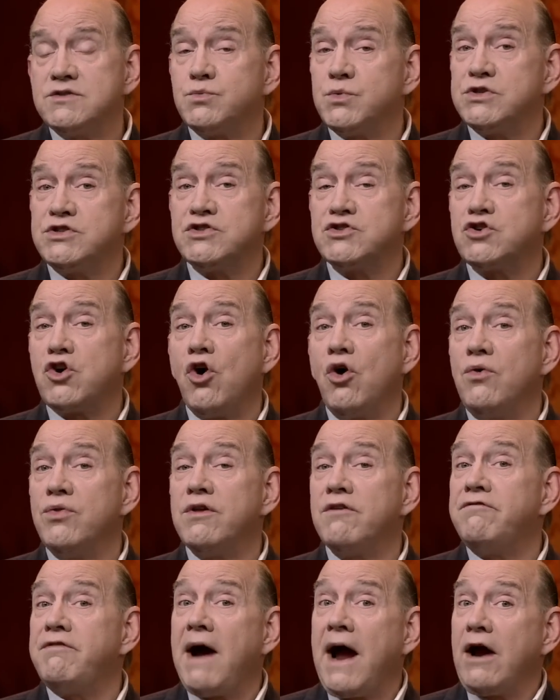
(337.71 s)
which is called
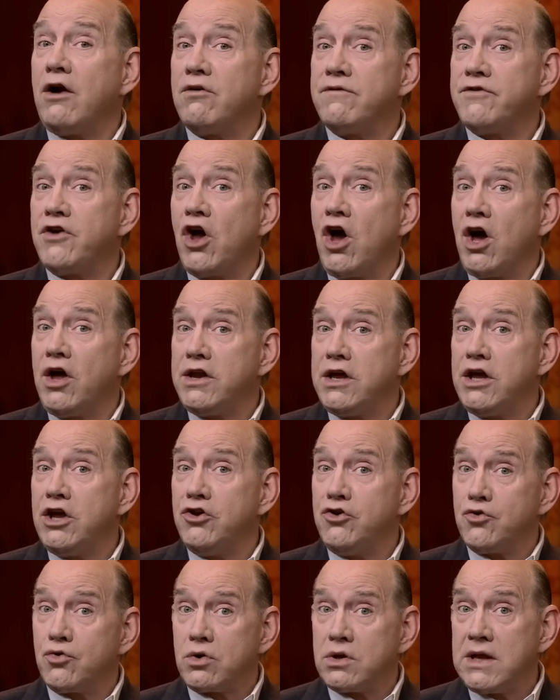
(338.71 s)
The Fire of God in
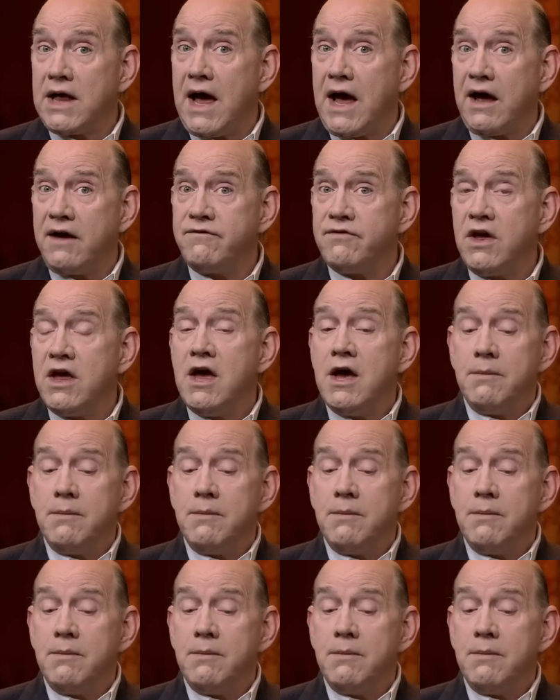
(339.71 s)
Your Life.